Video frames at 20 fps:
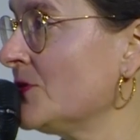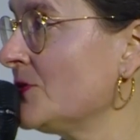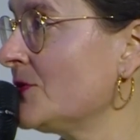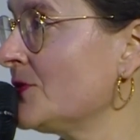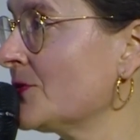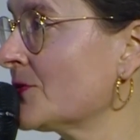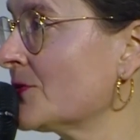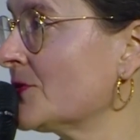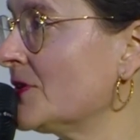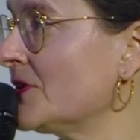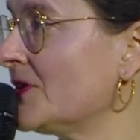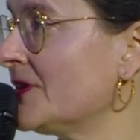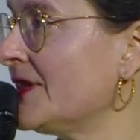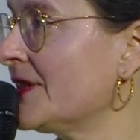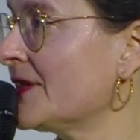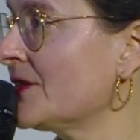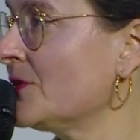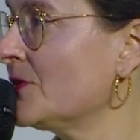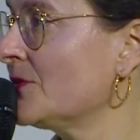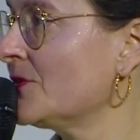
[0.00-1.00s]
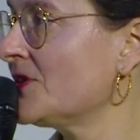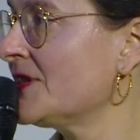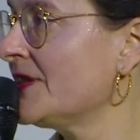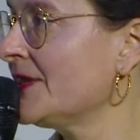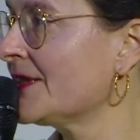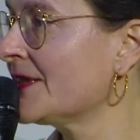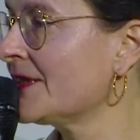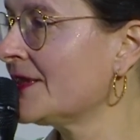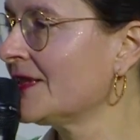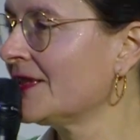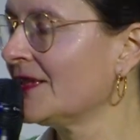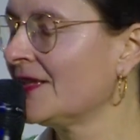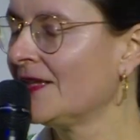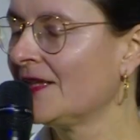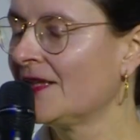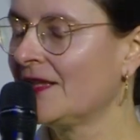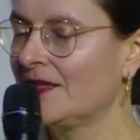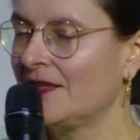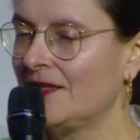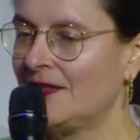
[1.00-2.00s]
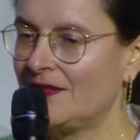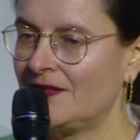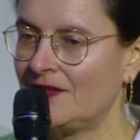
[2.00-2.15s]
one of the most rapid technological